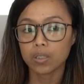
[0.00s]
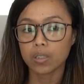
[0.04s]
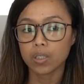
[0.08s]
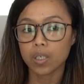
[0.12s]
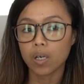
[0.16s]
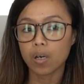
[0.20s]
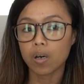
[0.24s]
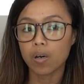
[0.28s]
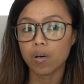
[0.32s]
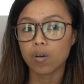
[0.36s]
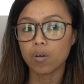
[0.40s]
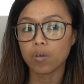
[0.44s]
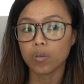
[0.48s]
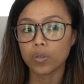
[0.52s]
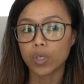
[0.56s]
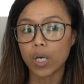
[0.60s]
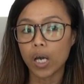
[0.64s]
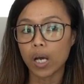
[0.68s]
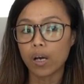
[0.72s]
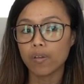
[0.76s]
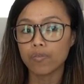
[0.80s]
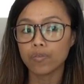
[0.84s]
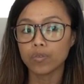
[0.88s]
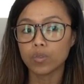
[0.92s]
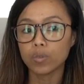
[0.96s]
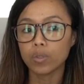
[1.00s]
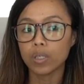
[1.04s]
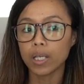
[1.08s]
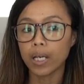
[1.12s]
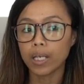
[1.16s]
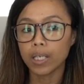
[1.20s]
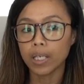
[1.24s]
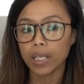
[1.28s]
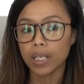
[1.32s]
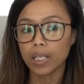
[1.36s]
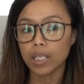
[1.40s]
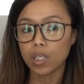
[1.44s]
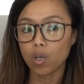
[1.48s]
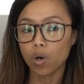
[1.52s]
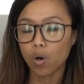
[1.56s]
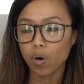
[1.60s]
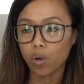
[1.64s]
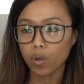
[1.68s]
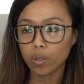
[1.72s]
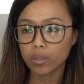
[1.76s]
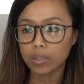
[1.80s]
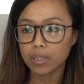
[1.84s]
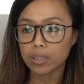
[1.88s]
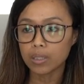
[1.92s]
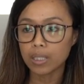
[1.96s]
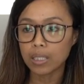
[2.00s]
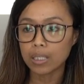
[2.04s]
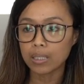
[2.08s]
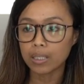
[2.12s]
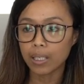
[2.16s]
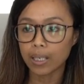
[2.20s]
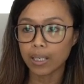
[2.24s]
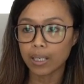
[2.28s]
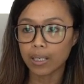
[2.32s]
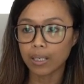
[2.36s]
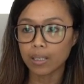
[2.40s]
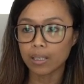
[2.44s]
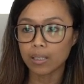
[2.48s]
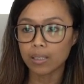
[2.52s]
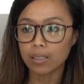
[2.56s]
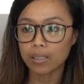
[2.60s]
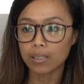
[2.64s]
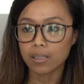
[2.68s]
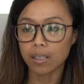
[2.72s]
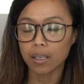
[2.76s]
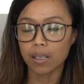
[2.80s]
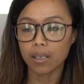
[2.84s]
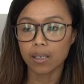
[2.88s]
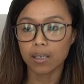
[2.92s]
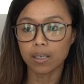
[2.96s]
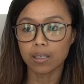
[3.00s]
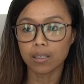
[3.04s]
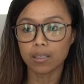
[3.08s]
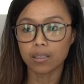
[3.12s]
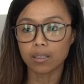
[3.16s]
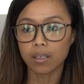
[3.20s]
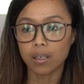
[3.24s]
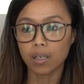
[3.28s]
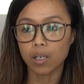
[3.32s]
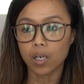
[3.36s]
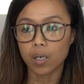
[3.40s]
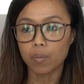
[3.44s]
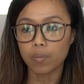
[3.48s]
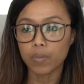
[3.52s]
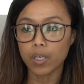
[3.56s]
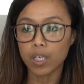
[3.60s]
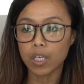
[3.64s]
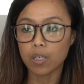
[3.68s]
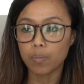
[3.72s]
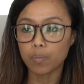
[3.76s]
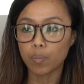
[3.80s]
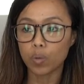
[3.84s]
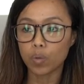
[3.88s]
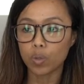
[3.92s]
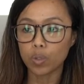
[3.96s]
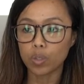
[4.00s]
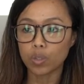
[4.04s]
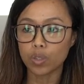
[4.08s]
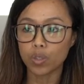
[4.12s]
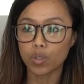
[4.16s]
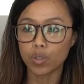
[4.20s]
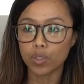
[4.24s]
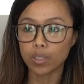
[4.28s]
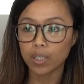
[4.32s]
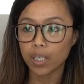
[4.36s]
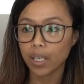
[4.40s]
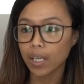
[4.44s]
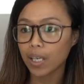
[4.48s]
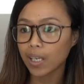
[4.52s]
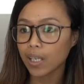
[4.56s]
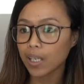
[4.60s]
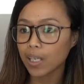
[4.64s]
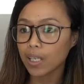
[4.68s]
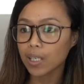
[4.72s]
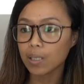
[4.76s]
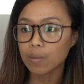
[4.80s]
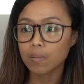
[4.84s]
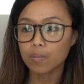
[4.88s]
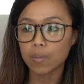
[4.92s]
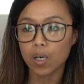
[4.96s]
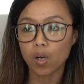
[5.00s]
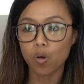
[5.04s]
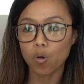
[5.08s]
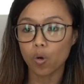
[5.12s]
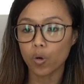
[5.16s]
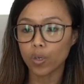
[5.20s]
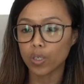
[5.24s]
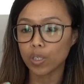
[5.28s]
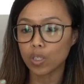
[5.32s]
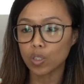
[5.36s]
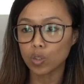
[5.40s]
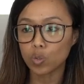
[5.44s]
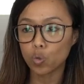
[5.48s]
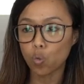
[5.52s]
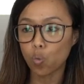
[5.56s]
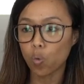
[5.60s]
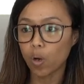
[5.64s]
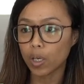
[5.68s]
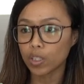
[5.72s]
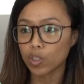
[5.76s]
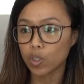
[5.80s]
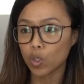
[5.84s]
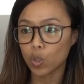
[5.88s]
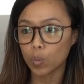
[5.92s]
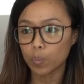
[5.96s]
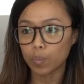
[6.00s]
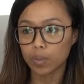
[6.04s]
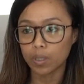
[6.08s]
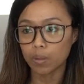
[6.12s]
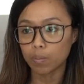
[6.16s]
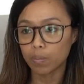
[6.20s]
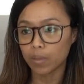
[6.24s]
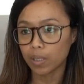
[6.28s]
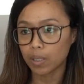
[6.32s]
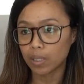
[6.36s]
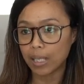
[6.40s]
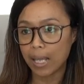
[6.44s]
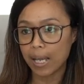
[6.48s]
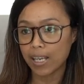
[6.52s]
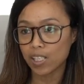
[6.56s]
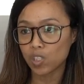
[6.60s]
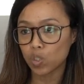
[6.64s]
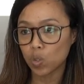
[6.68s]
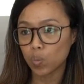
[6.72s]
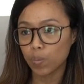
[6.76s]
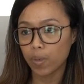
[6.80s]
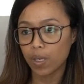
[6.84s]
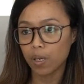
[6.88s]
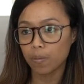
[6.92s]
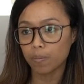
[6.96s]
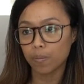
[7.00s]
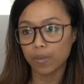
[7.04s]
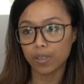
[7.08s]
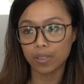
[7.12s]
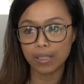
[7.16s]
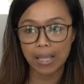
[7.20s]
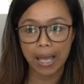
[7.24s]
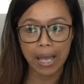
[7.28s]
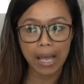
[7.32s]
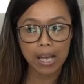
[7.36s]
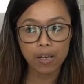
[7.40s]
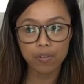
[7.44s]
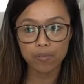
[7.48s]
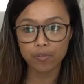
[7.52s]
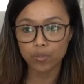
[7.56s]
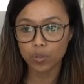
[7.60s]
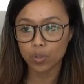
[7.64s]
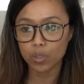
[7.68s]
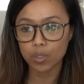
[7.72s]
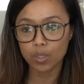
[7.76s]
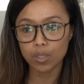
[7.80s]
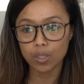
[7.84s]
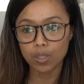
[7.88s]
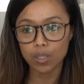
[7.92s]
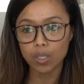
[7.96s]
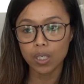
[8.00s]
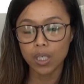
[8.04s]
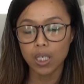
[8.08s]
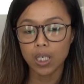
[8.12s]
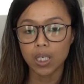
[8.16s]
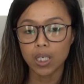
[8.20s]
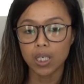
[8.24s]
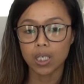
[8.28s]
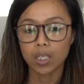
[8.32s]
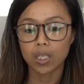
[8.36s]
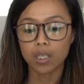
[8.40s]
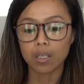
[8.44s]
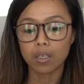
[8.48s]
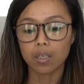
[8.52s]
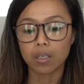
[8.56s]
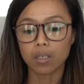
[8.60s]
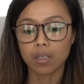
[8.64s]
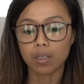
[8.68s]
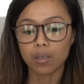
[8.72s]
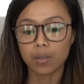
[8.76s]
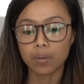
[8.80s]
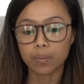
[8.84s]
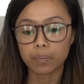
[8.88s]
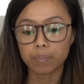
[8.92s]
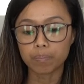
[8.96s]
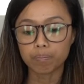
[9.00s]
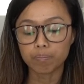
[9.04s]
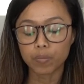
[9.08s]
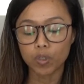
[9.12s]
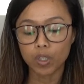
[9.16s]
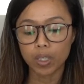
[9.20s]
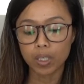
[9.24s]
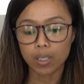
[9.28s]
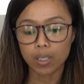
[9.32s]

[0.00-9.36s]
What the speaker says: So you have to log in all the details and input your name according to what your permit has to be appeared after. On